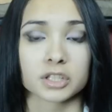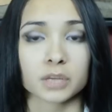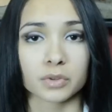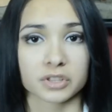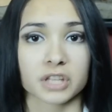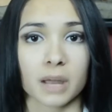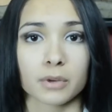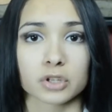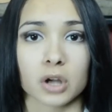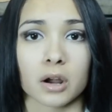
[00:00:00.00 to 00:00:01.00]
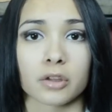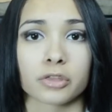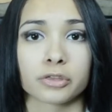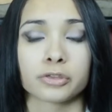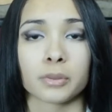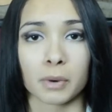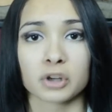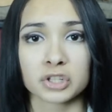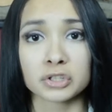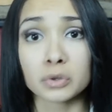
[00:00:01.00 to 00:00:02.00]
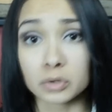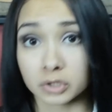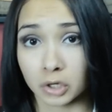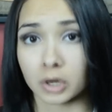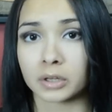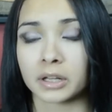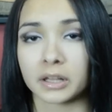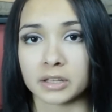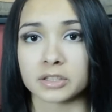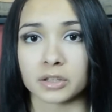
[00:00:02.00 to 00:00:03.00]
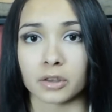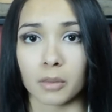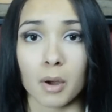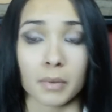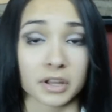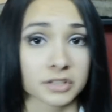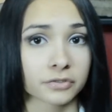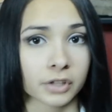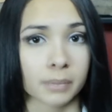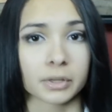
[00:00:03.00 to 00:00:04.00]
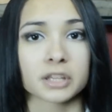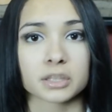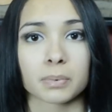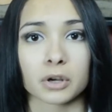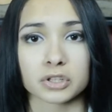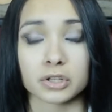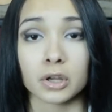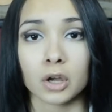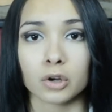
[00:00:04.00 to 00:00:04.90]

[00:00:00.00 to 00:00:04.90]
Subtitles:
So with Cyberjar, the person whose turn it is the moment it's flipped is the person